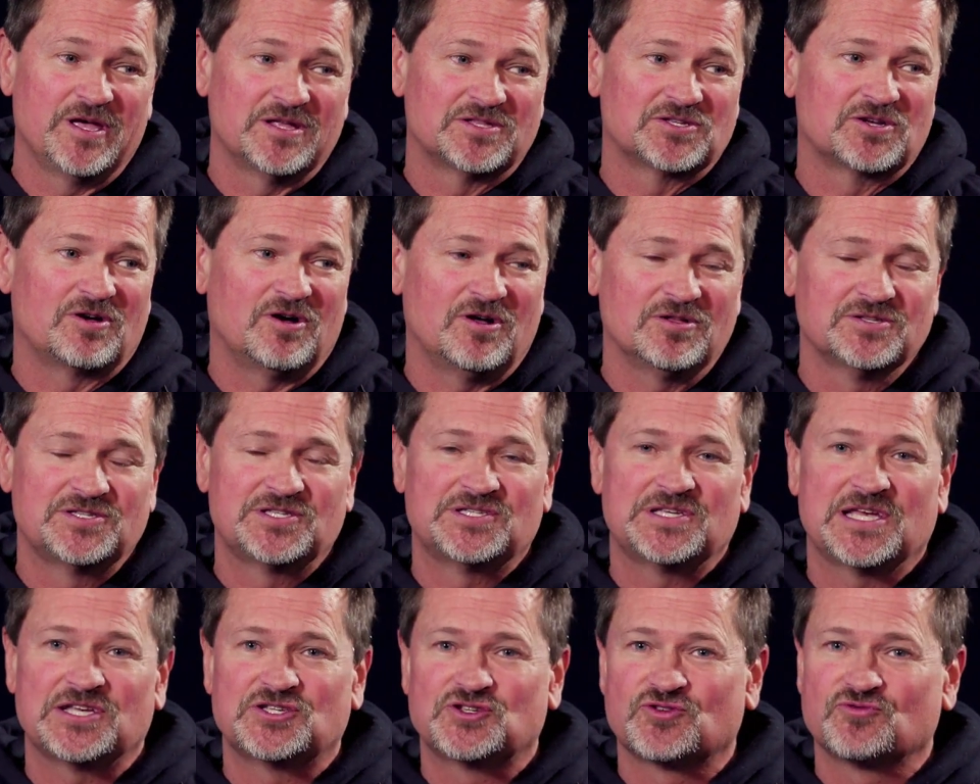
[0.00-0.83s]
It's called
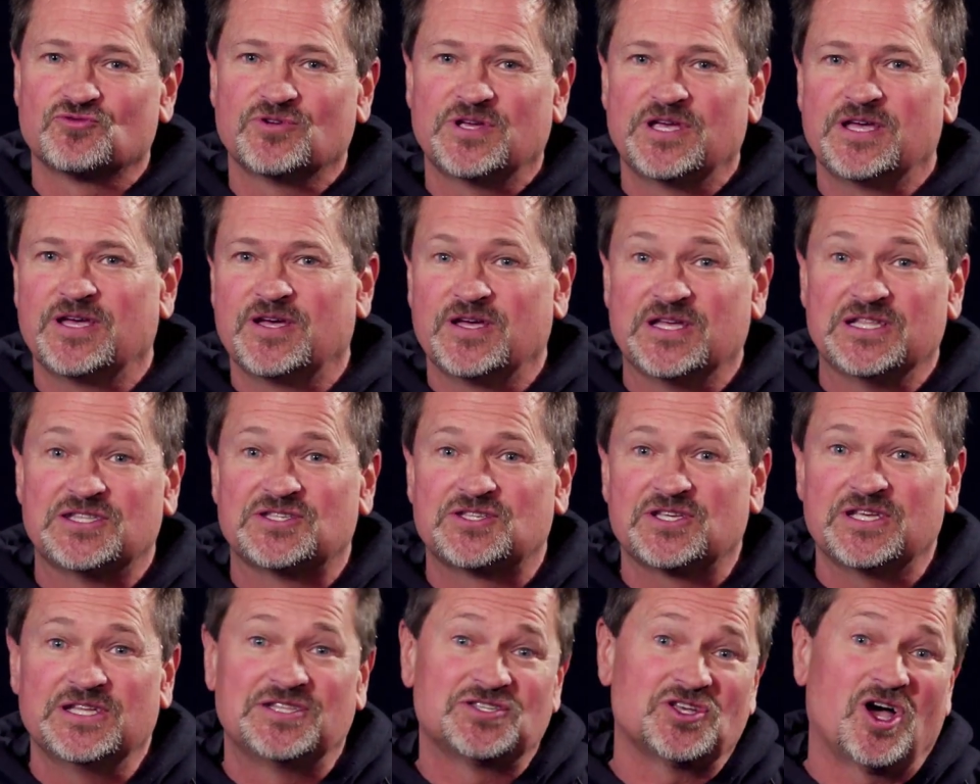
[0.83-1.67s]
Caesarea.
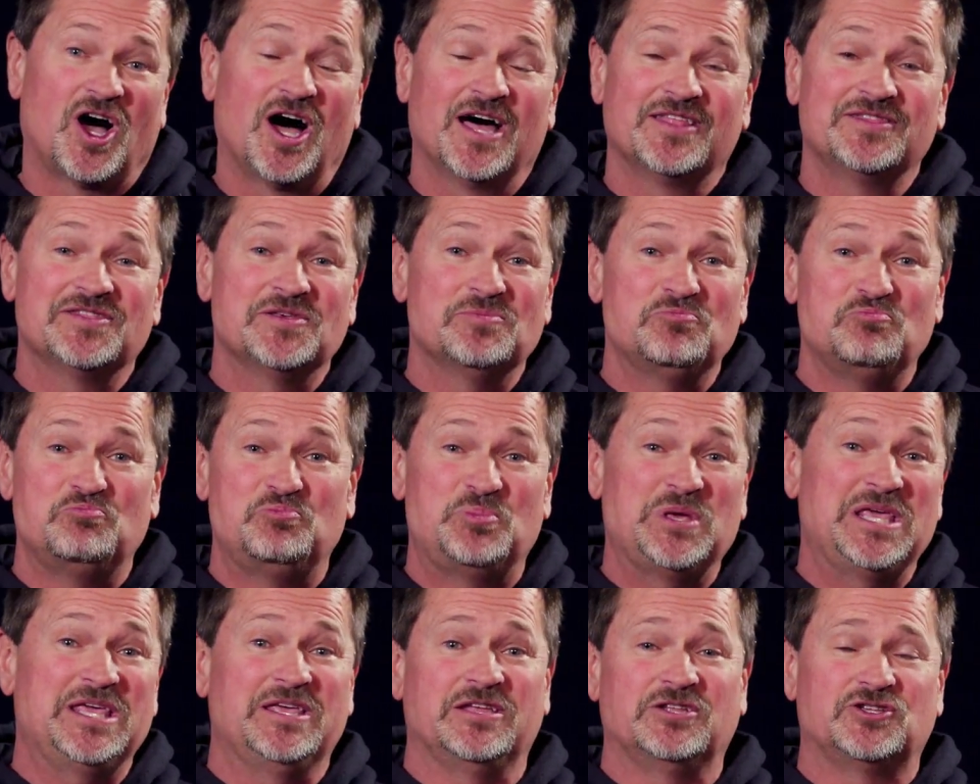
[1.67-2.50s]
It's on the
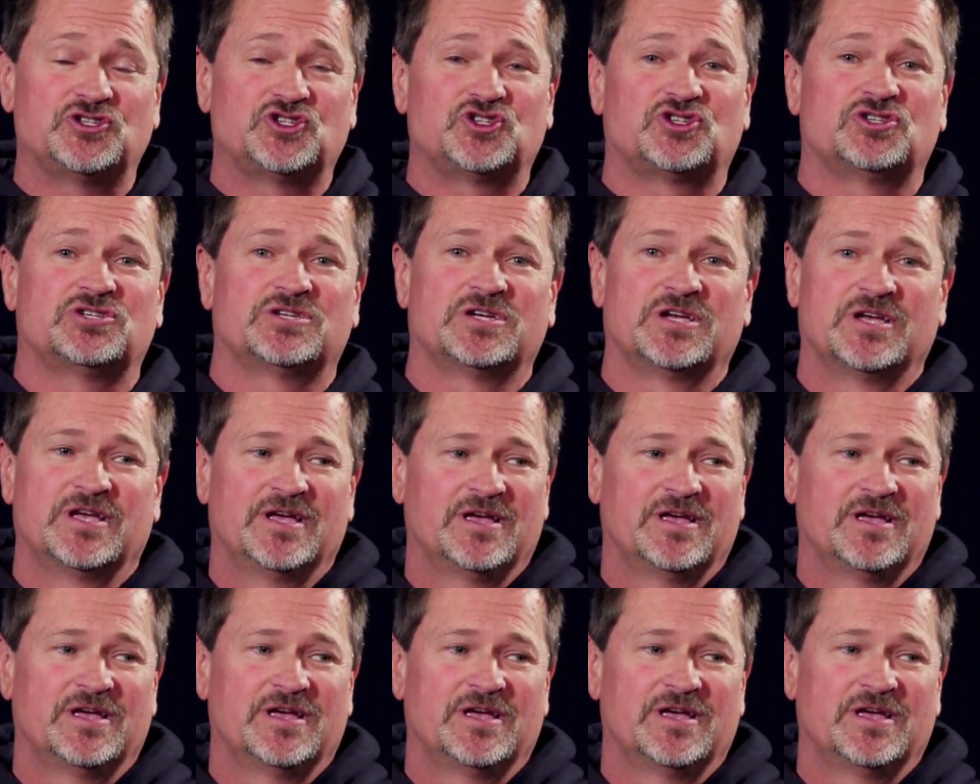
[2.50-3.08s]
beach